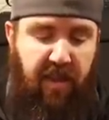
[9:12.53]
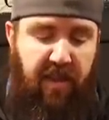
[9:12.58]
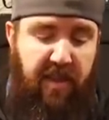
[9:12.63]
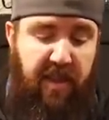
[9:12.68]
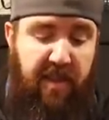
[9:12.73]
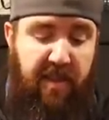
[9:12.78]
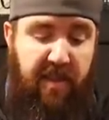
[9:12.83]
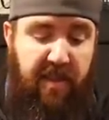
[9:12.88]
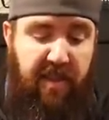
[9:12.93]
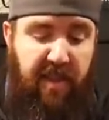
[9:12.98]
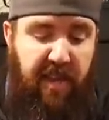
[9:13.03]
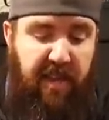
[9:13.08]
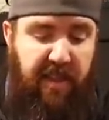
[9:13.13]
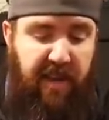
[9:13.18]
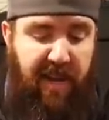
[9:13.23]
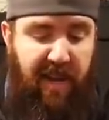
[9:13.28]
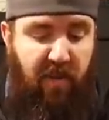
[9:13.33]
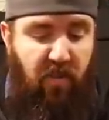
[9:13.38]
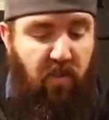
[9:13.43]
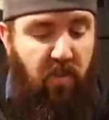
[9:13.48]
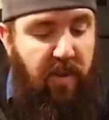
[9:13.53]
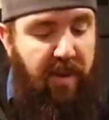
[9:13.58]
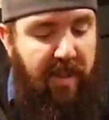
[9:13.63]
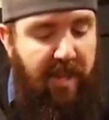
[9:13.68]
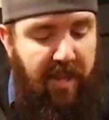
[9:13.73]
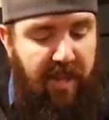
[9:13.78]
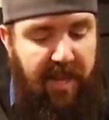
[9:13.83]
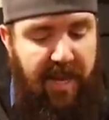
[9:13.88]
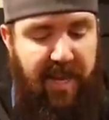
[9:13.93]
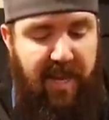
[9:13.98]
Then the thing that I
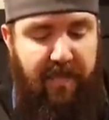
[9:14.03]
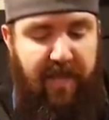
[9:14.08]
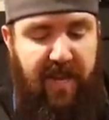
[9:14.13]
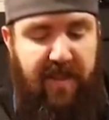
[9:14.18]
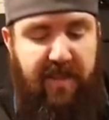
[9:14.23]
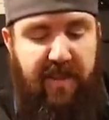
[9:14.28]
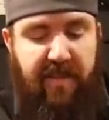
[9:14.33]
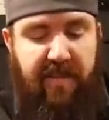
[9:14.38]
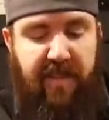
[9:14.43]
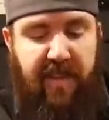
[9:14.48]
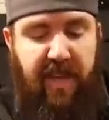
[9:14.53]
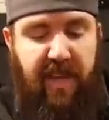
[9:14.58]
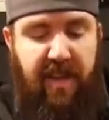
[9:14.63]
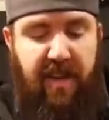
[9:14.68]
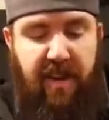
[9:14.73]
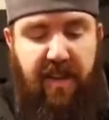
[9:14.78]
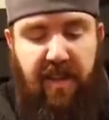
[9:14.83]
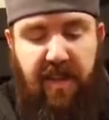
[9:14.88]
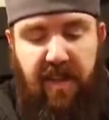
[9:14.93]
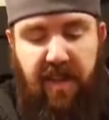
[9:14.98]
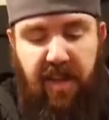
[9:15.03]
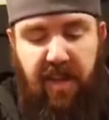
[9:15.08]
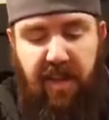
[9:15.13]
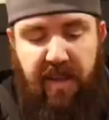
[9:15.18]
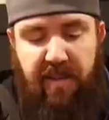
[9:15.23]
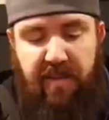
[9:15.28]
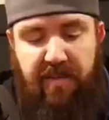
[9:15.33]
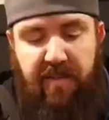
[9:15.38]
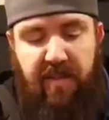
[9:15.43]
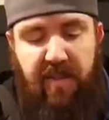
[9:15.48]
really like about this kit
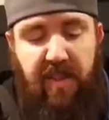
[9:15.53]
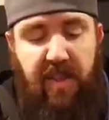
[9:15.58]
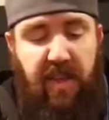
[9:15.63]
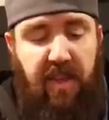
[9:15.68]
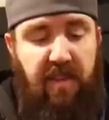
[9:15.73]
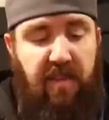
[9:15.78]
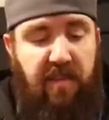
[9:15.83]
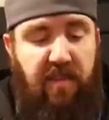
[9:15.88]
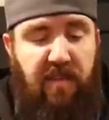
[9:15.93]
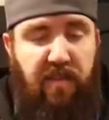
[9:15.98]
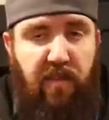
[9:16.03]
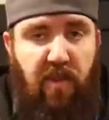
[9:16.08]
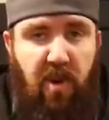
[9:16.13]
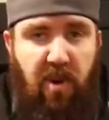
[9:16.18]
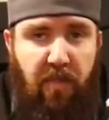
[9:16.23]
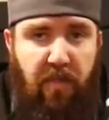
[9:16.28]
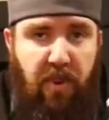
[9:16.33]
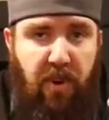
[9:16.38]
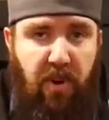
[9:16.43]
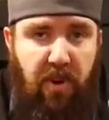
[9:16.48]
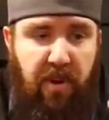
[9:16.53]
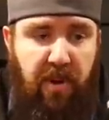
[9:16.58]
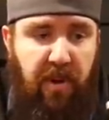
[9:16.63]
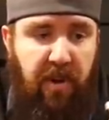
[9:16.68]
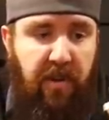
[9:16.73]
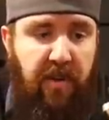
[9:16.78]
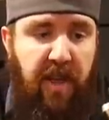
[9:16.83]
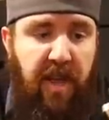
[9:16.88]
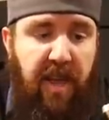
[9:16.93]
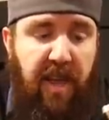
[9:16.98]
is the small
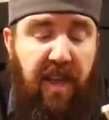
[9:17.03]
puller.